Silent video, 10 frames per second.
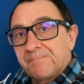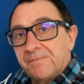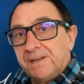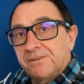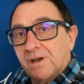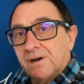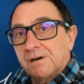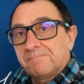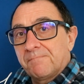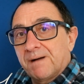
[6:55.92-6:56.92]
these
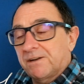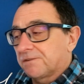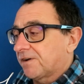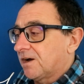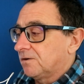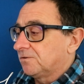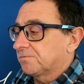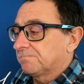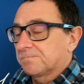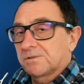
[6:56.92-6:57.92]
are
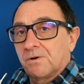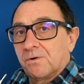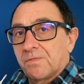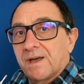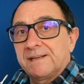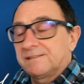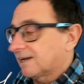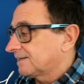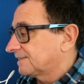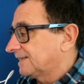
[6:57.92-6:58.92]
microphones, so that is
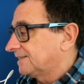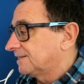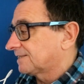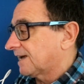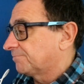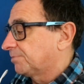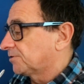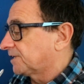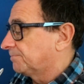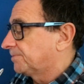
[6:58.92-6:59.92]
nice and easy to have
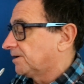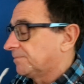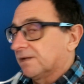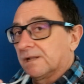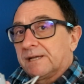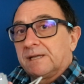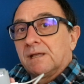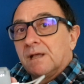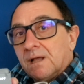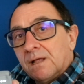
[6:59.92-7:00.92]
plugged in
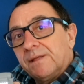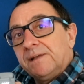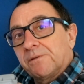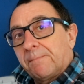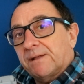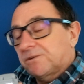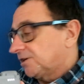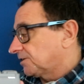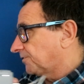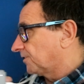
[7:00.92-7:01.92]
permanently. These are
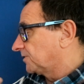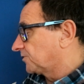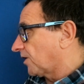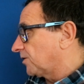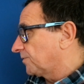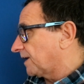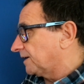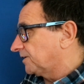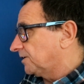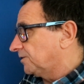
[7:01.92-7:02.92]
batteries for a drone
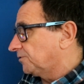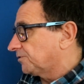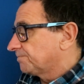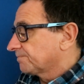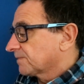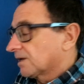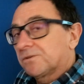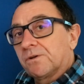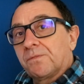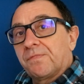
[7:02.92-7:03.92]
that I use,
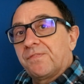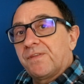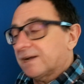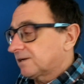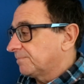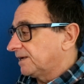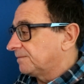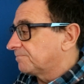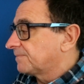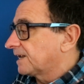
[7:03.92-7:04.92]
so that can be